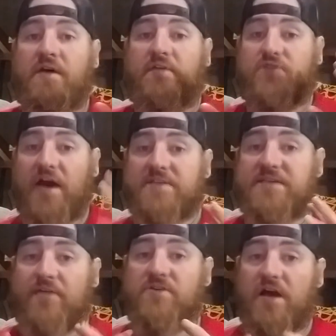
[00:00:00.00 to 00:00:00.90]
If you guys
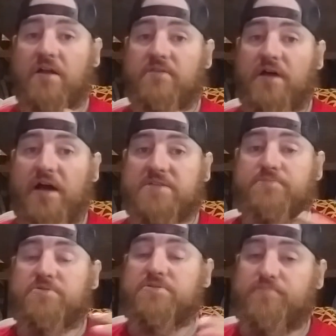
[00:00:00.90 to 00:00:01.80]
haven't gotten in the
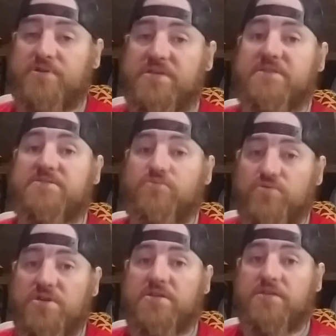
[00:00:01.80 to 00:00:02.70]
Gospels, please
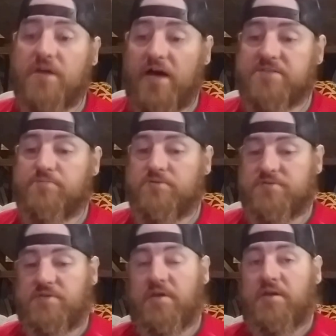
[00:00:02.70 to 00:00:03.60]
read the
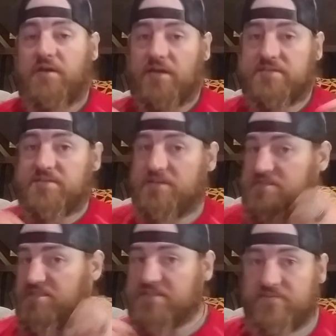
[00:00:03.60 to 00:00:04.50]
Gospels. It's,
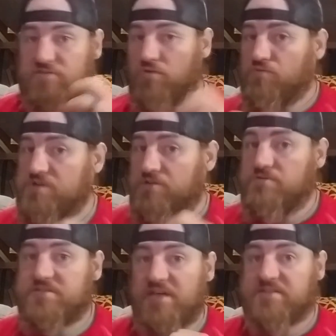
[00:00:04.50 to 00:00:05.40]
it just gives you a
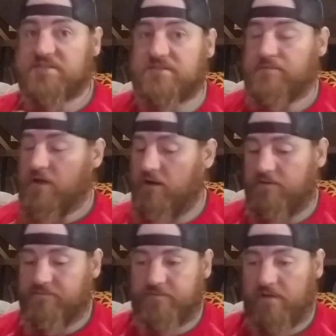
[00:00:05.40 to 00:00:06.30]
renewed sense
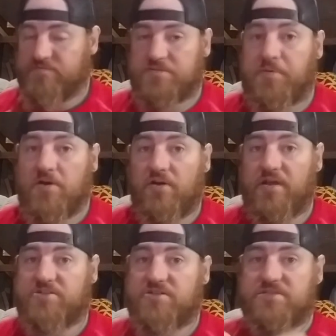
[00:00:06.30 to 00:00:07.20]
of, of spirit.
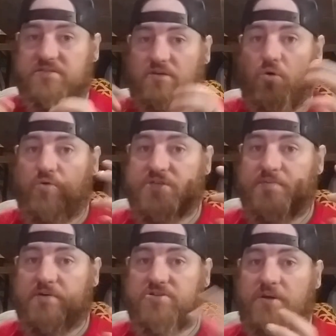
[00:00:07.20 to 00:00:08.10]
It just, the Holy
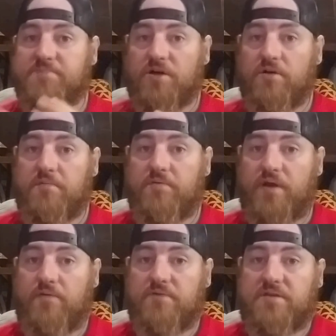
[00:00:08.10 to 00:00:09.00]
Spirit jumps out at me when
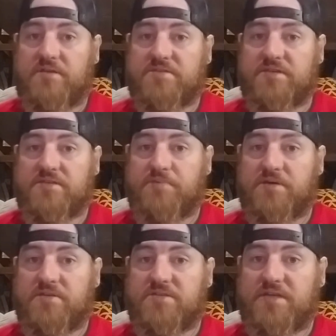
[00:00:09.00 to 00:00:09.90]
I read these things
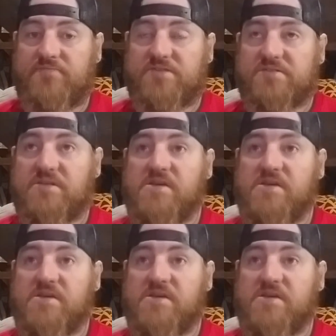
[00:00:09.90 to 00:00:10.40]
because it gives us